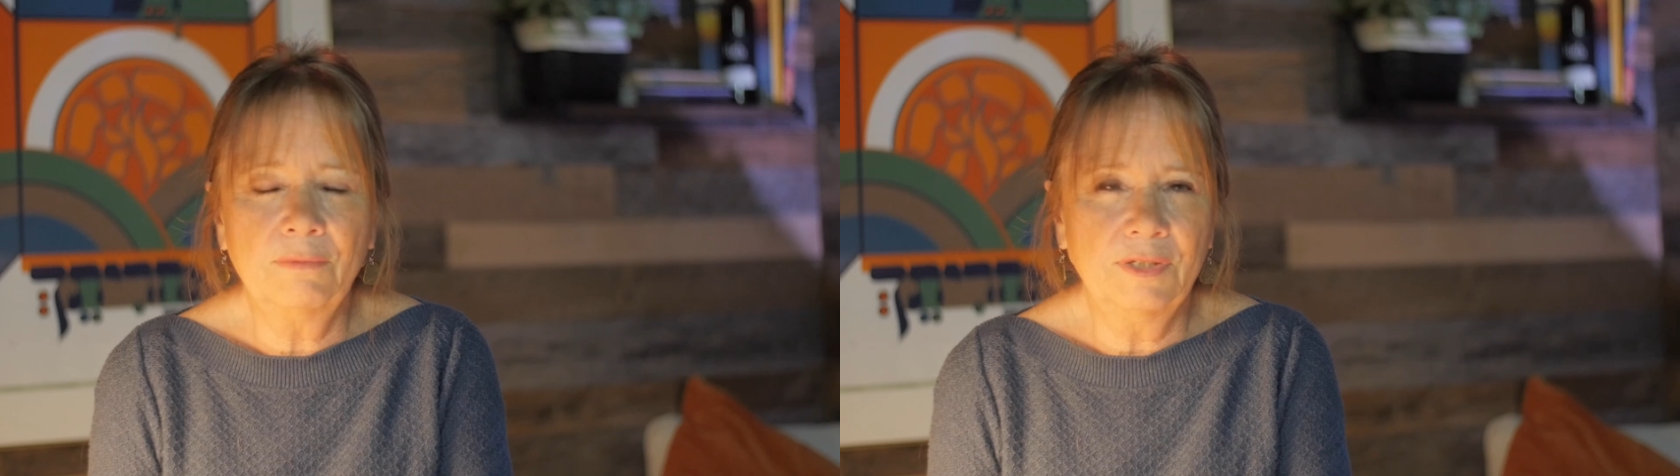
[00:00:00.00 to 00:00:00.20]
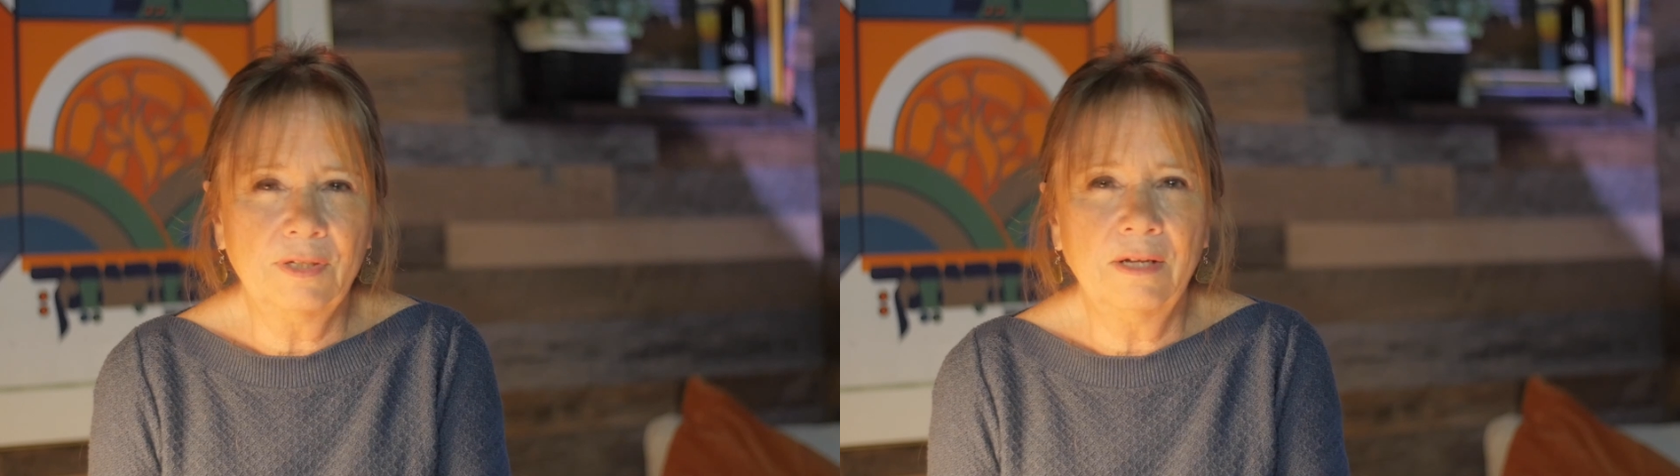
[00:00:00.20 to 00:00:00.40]

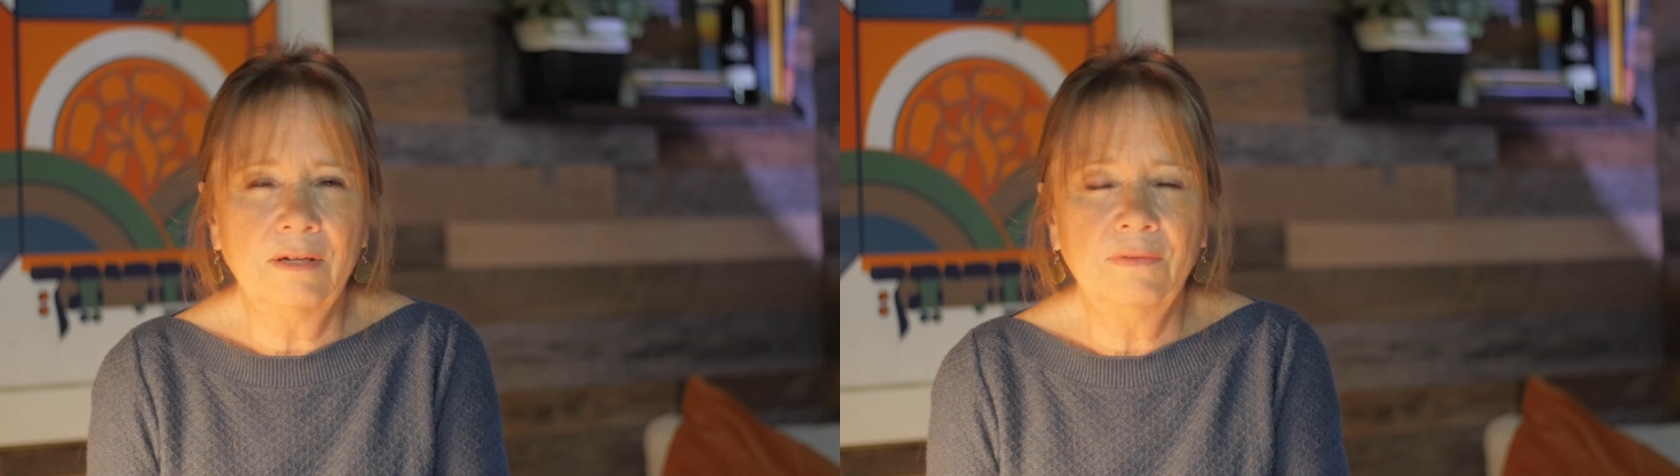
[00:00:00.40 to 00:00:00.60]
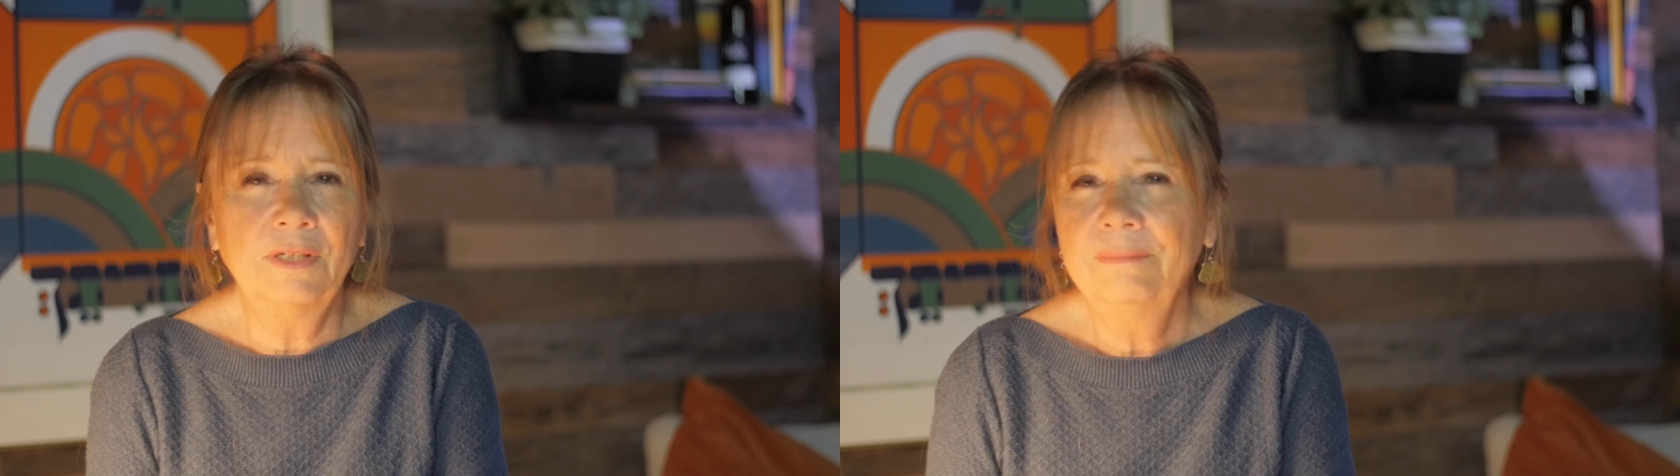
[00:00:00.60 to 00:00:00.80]

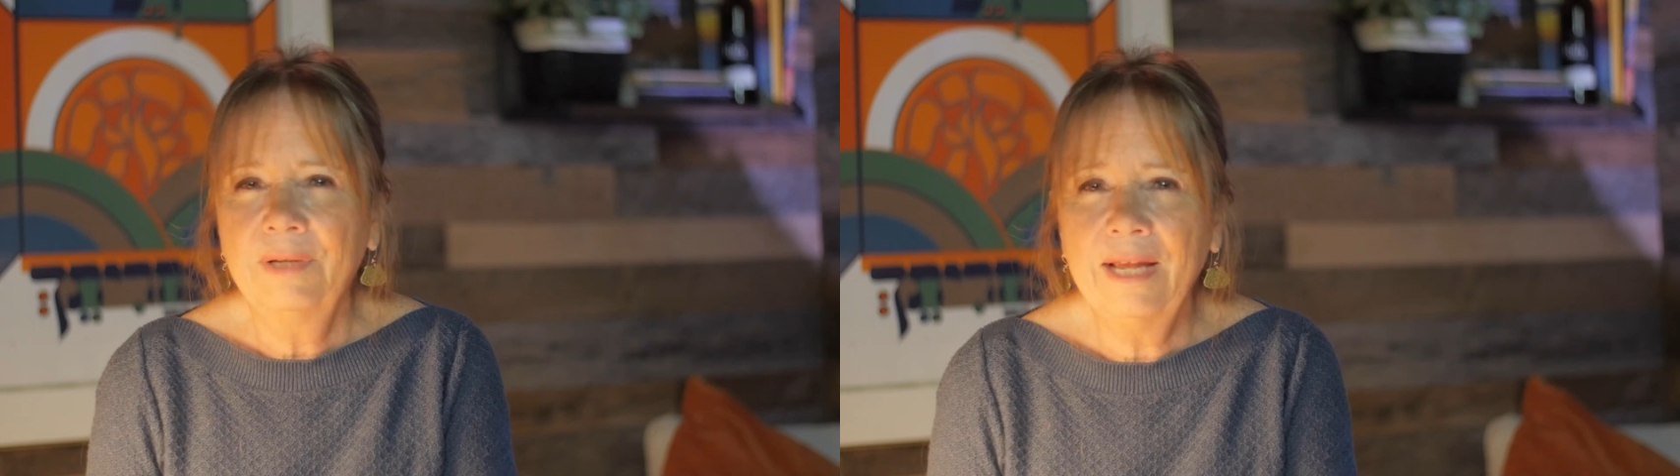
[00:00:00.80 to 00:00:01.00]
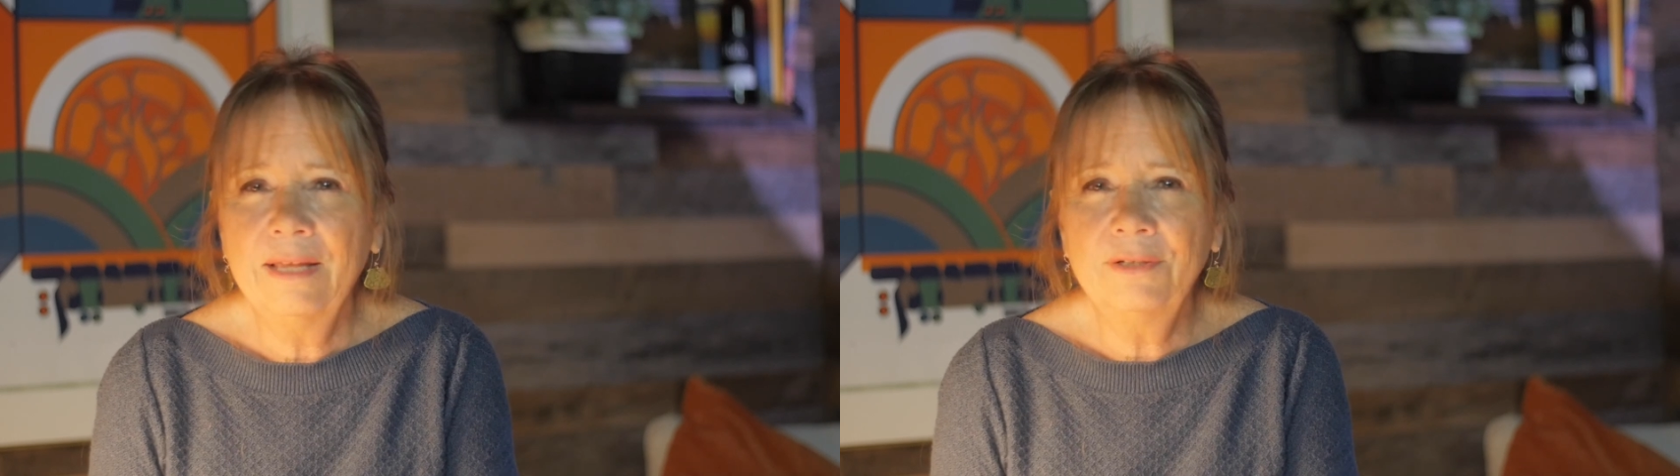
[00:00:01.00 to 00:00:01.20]
resolved.
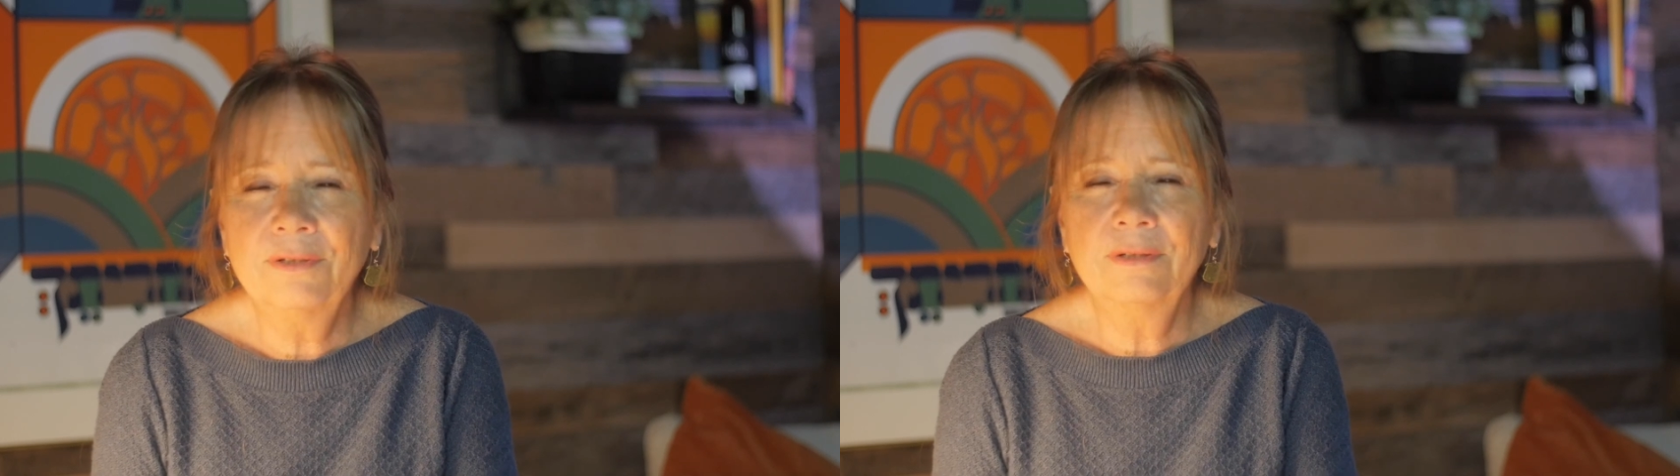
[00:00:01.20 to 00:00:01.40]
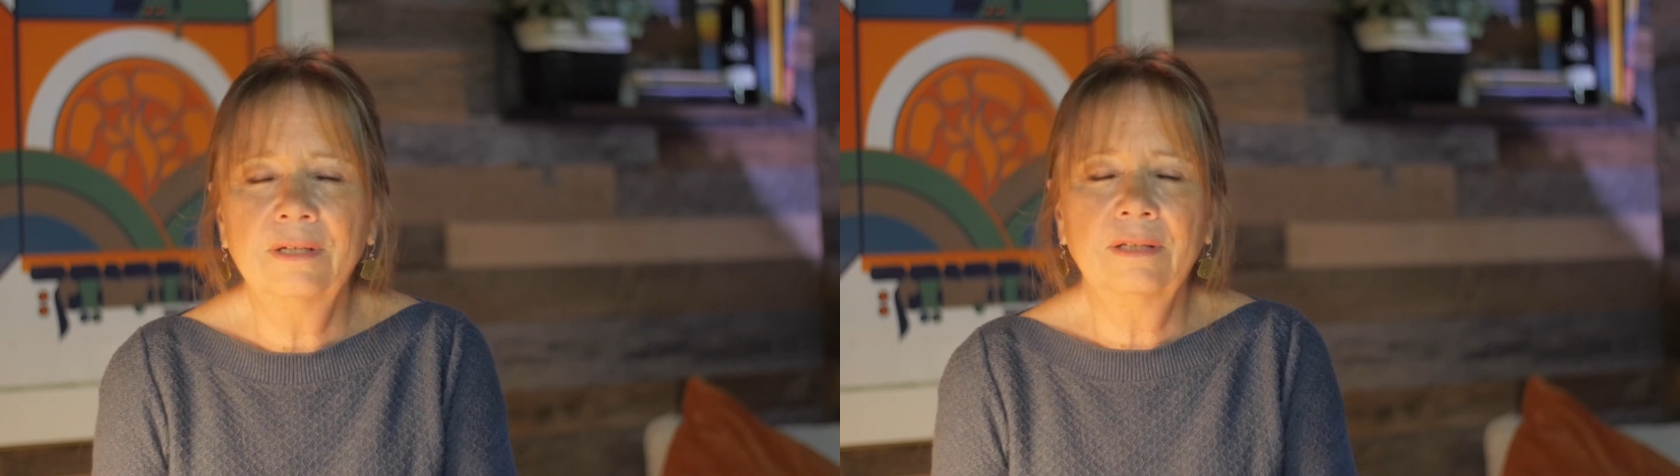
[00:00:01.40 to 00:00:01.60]

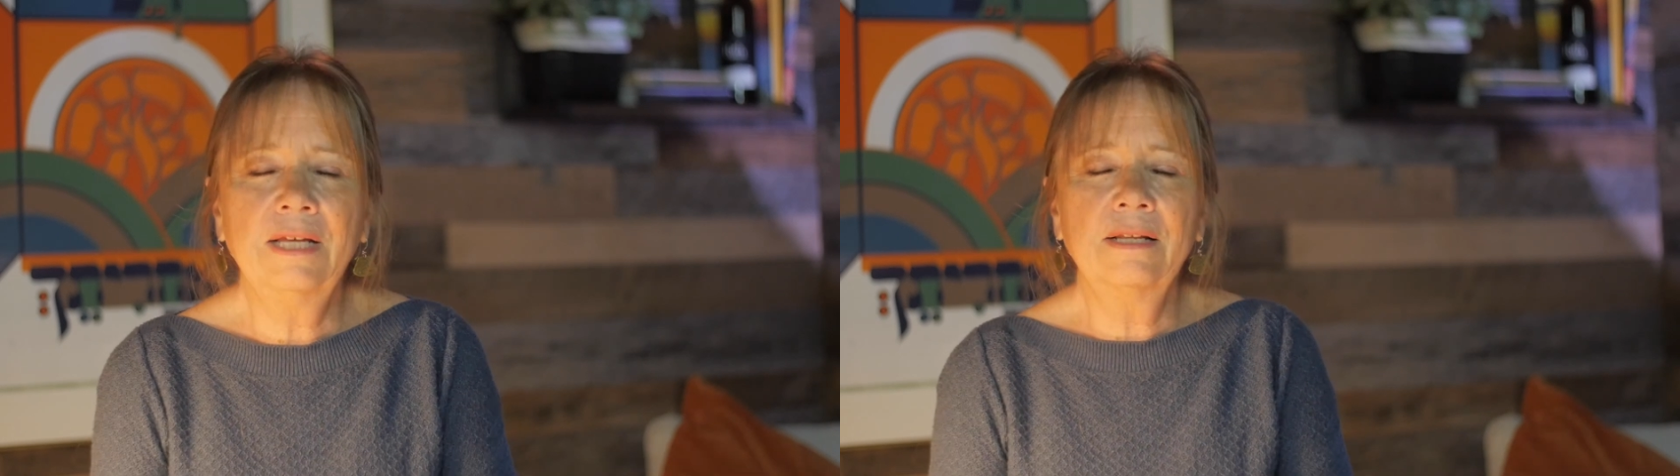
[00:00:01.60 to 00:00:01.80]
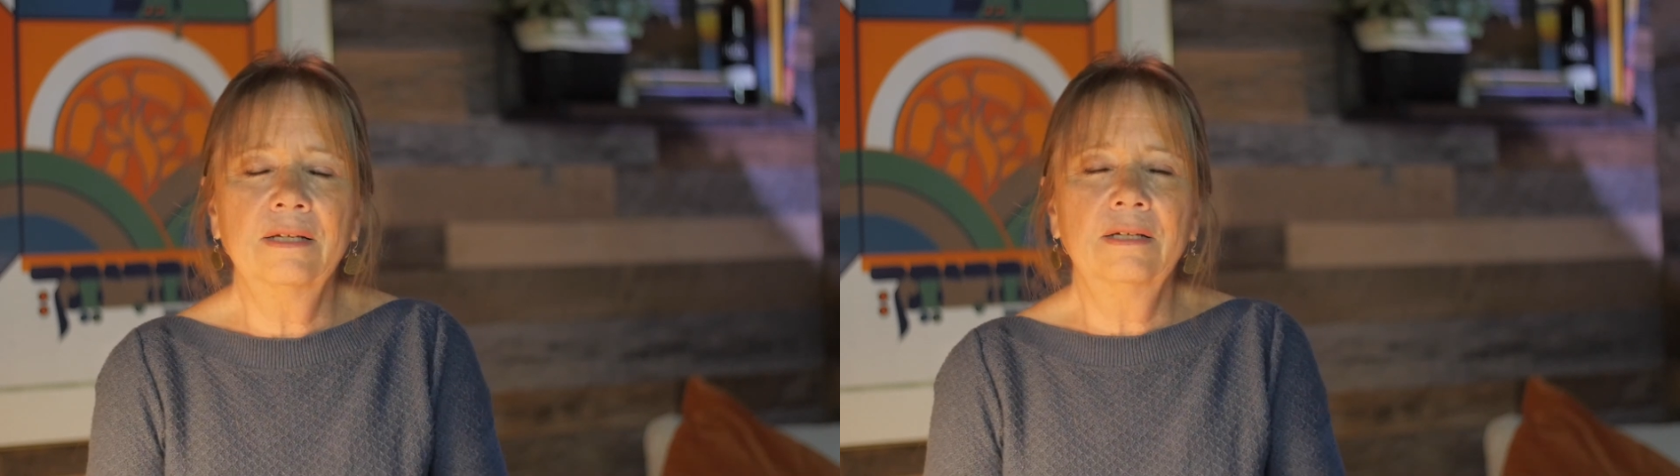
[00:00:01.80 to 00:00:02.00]
A
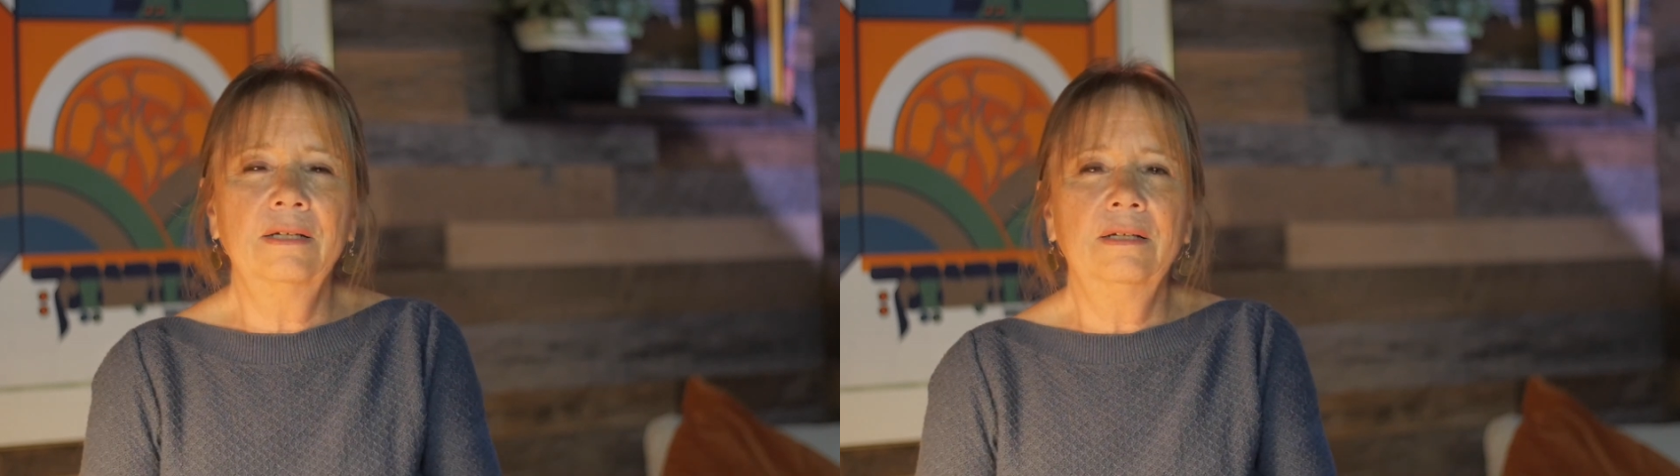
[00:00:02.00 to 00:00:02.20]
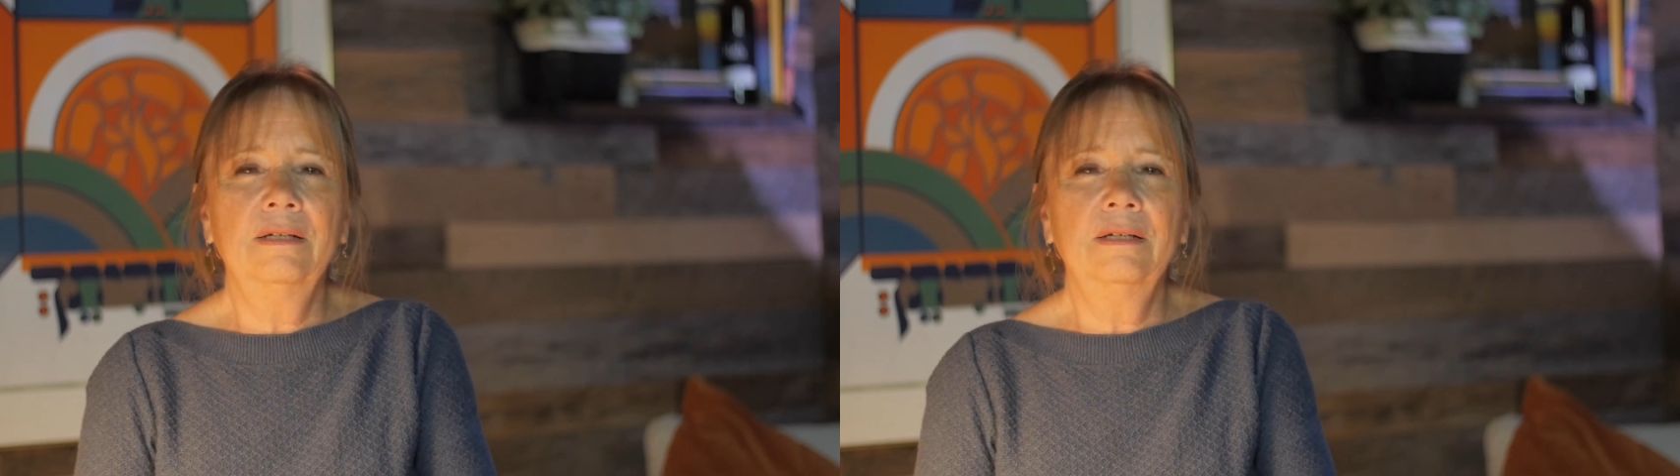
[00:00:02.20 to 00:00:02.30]
lot of the